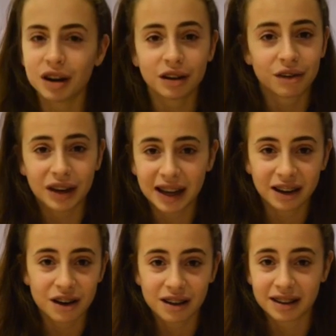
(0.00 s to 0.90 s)
to fling a
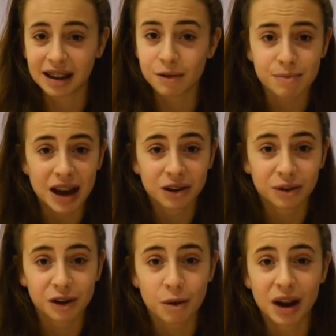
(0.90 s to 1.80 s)
load of this information
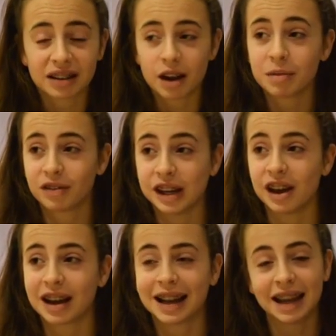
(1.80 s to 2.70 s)
on you at once. I hope this
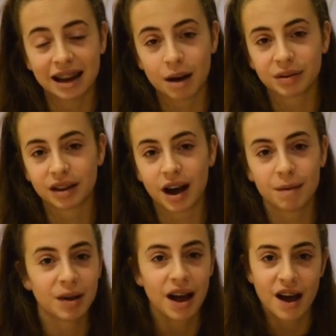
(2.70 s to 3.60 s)
video cleared up
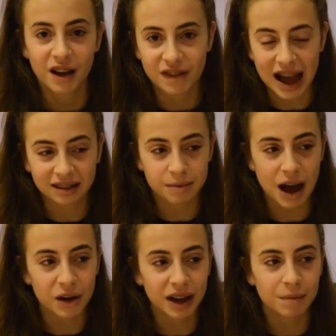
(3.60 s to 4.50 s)
some facts
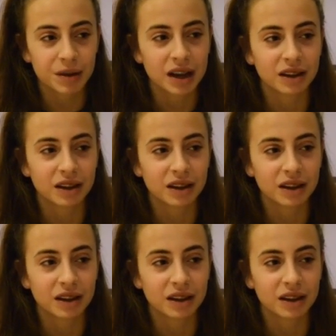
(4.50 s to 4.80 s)
about it.